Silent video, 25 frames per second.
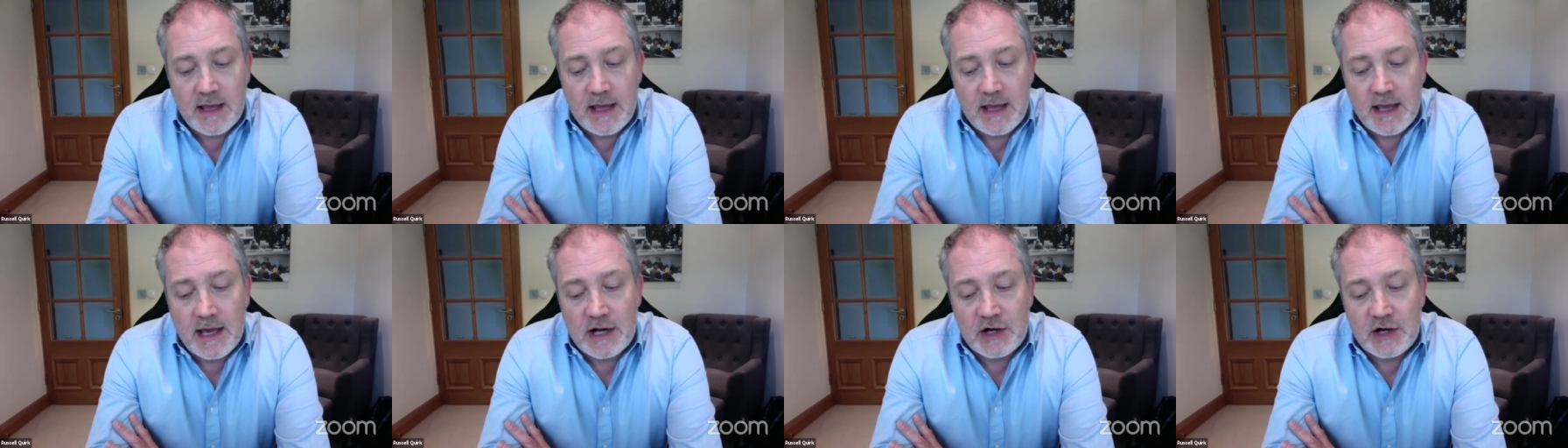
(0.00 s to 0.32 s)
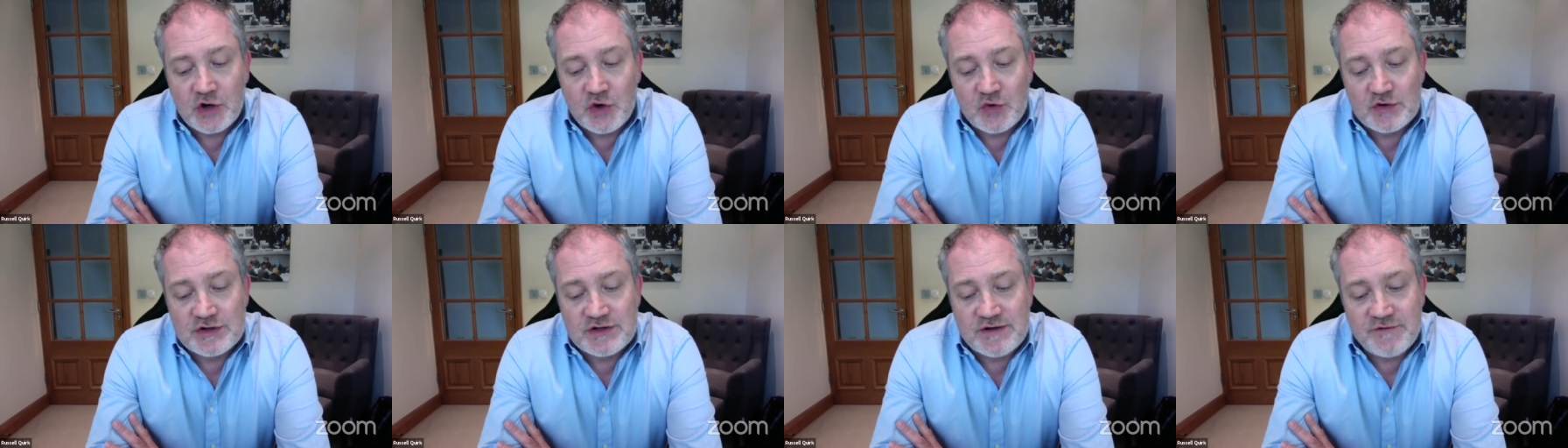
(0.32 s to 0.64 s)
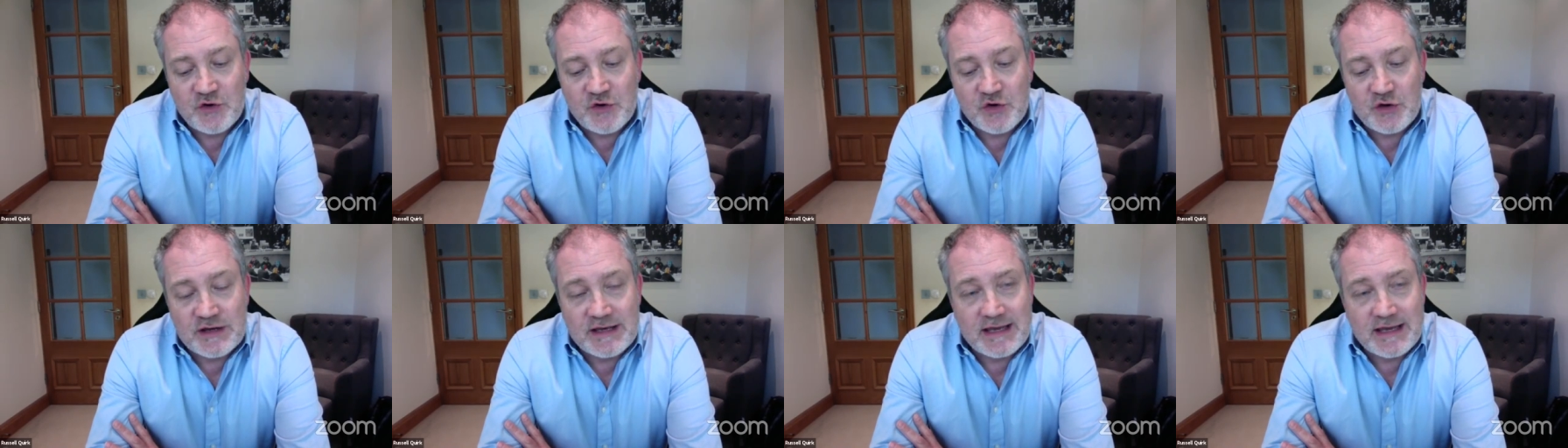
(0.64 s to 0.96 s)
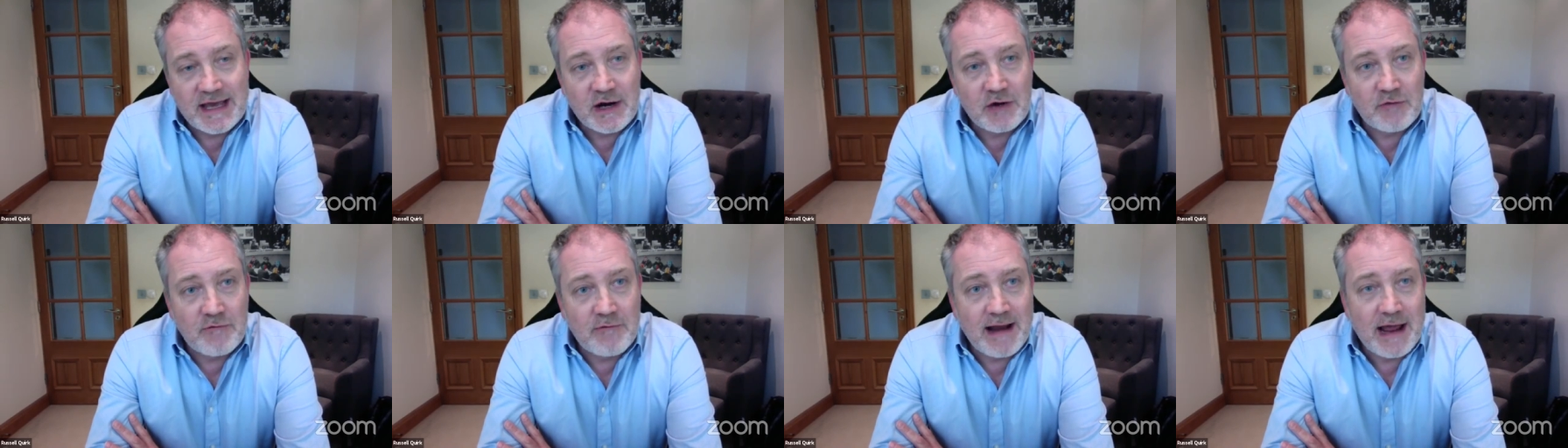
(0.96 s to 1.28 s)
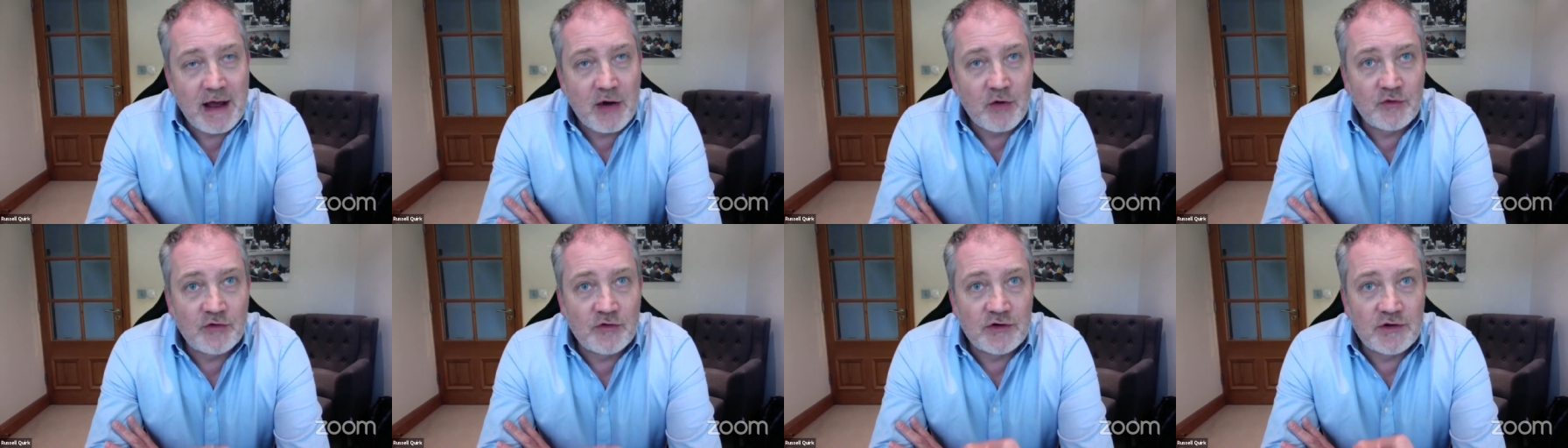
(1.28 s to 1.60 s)
And of course, if you can get
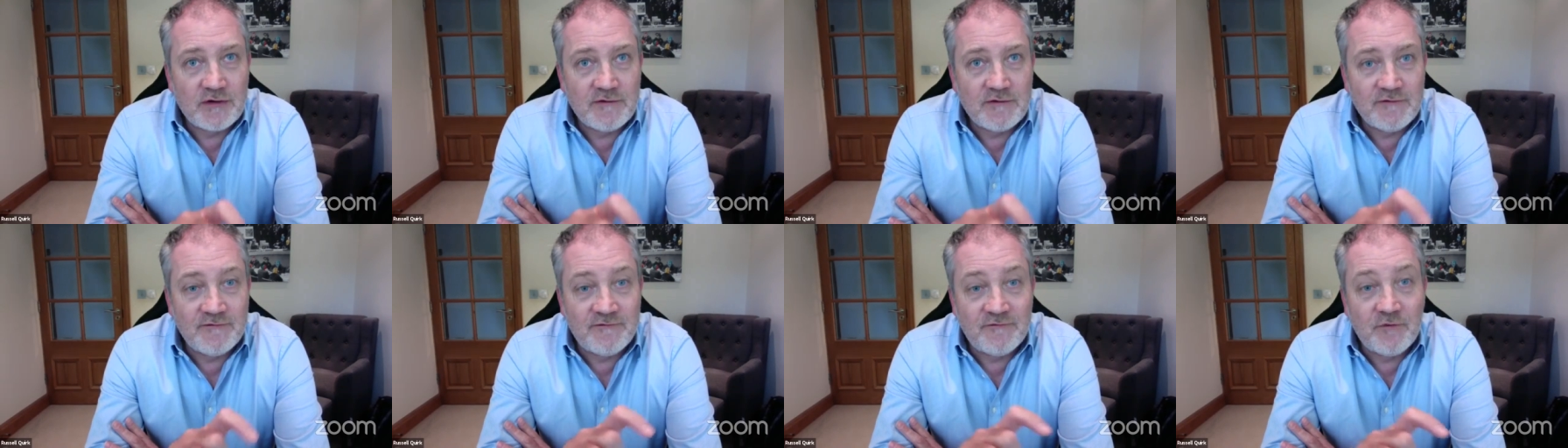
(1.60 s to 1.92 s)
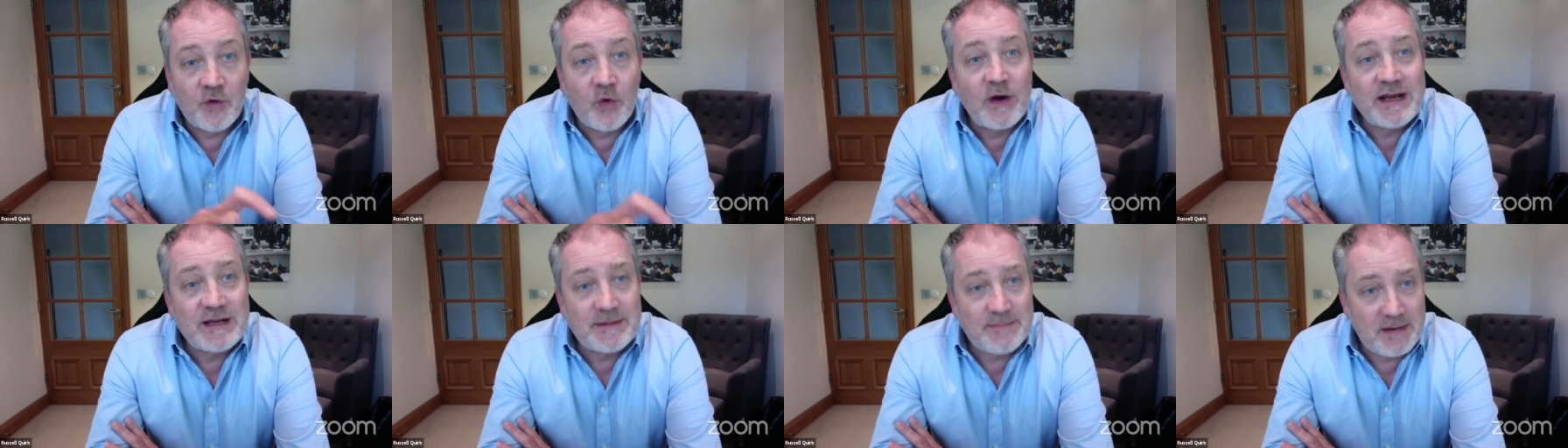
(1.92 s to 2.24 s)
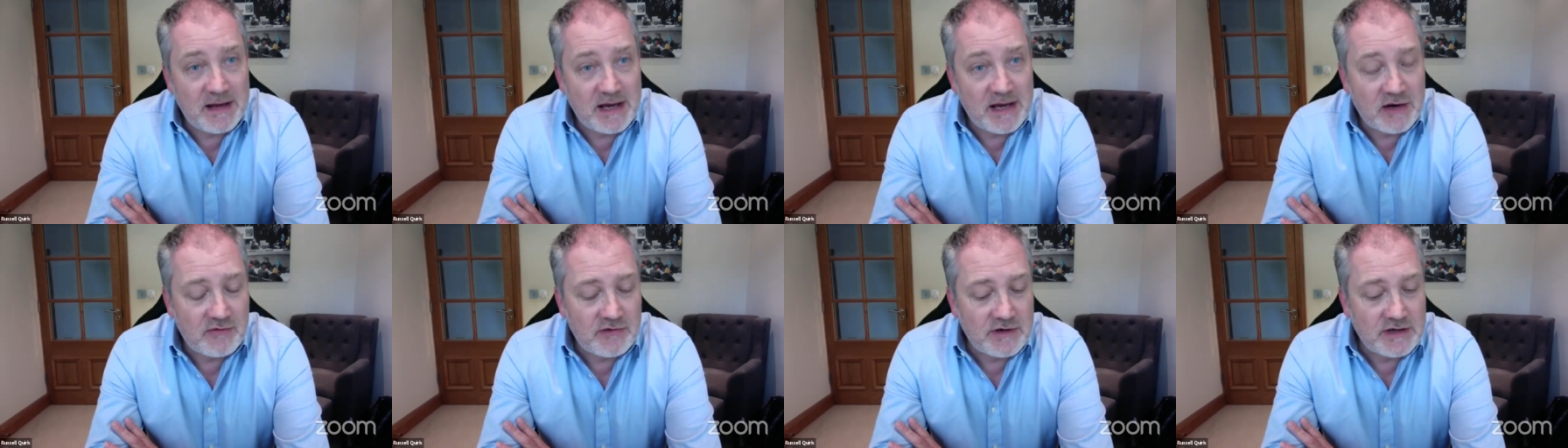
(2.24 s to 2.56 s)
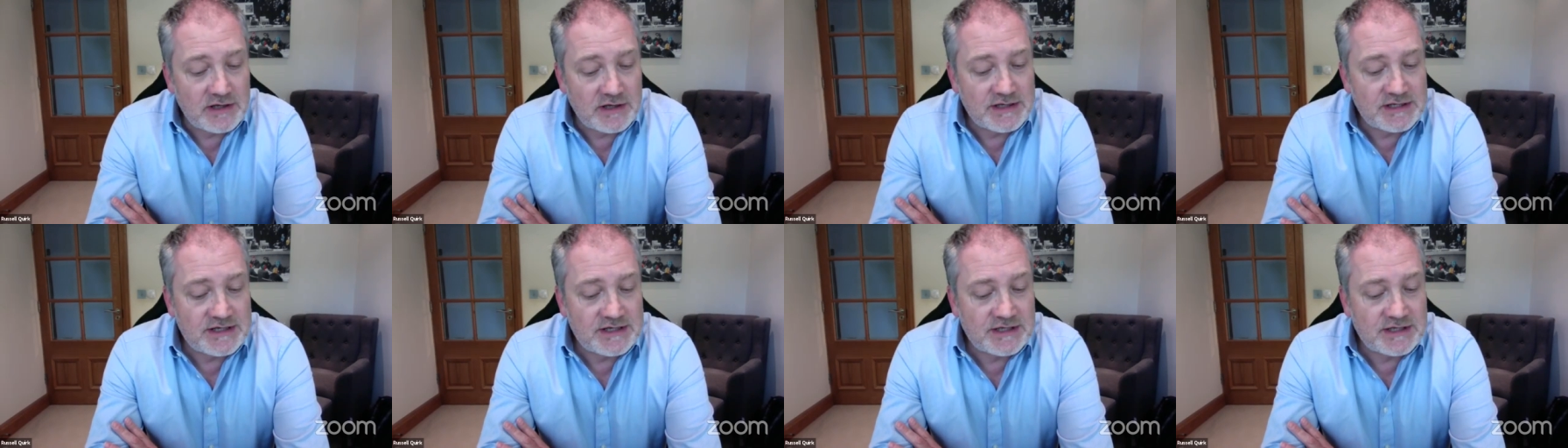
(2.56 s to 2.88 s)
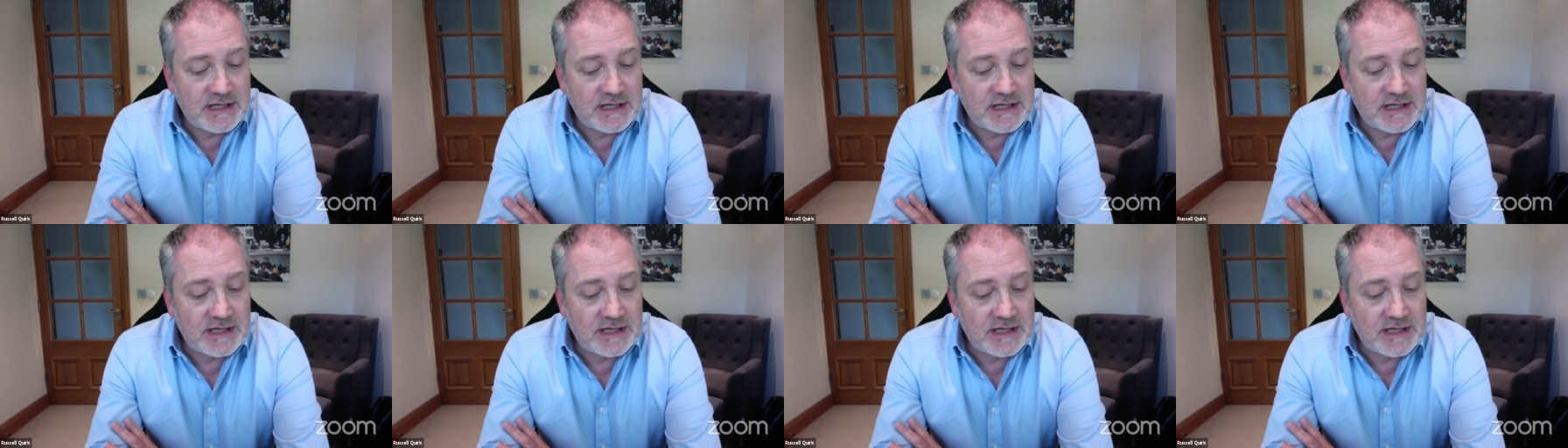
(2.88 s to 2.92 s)
around void periods,